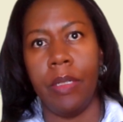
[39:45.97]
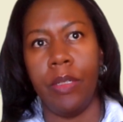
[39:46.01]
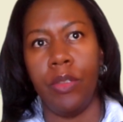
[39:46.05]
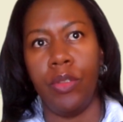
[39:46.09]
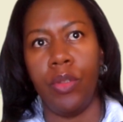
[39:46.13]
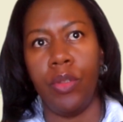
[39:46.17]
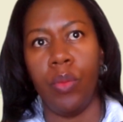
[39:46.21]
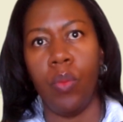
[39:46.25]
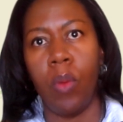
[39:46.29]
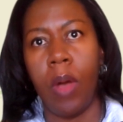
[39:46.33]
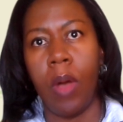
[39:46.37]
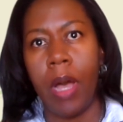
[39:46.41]

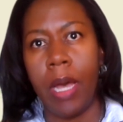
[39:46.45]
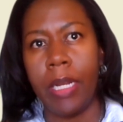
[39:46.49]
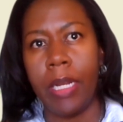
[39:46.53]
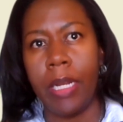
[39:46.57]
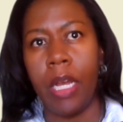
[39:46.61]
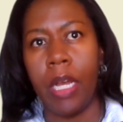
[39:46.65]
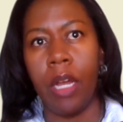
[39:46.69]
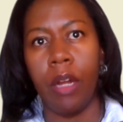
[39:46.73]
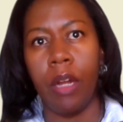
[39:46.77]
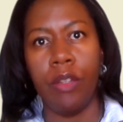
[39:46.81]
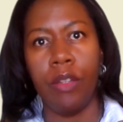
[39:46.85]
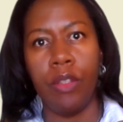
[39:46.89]

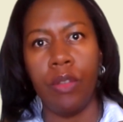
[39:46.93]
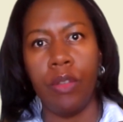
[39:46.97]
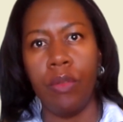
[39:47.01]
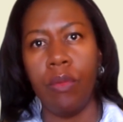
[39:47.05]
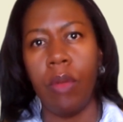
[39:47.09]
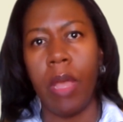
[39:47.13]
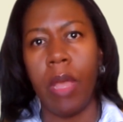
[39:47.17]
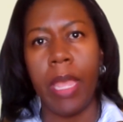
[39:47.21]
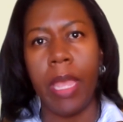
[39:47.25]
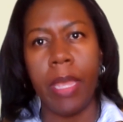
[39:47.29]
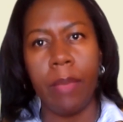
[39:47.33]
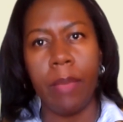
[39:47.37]
Dewana, are
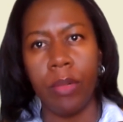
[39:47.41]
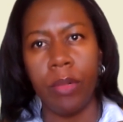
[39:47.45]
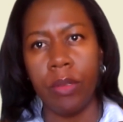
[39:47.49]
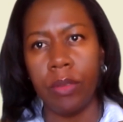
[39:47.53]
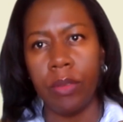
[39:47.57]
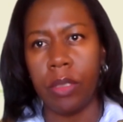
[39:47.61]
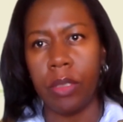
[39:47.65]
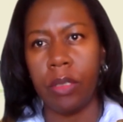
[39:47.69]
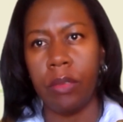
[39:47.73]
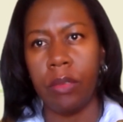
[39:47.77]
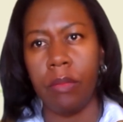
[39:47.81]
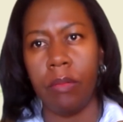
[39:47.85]
you able
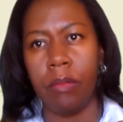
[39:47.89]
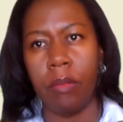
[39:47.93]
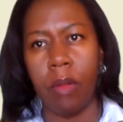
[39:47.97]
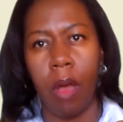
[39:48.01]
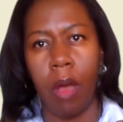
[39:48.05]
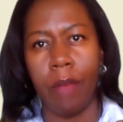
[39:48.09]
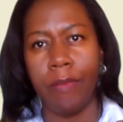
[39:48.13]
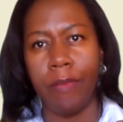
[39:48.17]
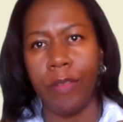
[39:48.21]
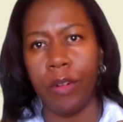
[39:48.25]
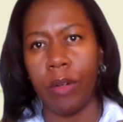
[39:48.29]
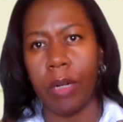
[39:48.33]
to
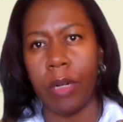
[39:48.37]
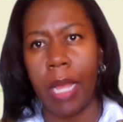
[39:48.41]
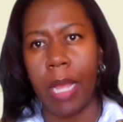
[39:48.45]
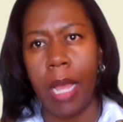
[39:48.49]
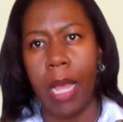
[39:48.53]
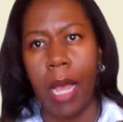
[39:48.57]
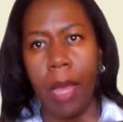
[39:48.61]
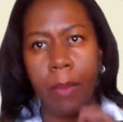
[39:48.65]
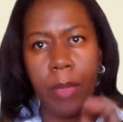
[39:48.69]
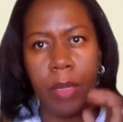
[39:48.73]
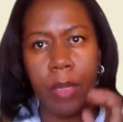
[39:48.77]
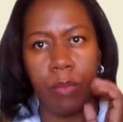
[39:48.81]
offer a
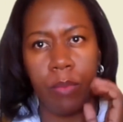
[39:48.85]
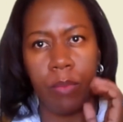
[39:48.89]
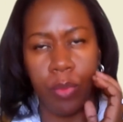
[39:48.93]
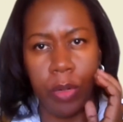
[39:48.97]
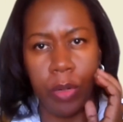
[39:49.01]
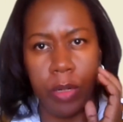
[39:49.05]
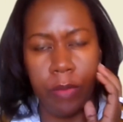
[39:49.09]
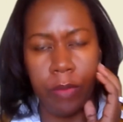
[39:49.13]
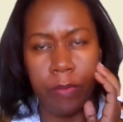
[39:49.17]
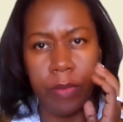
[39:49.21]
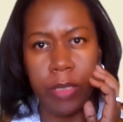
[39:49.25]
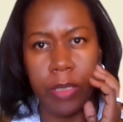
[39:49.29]
comment
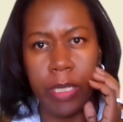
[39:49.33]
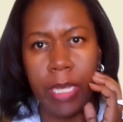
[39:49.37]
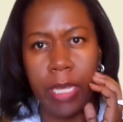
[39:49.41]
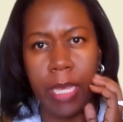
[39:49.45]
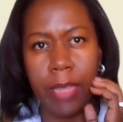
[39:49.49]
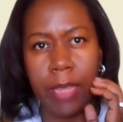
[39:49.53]
briefly?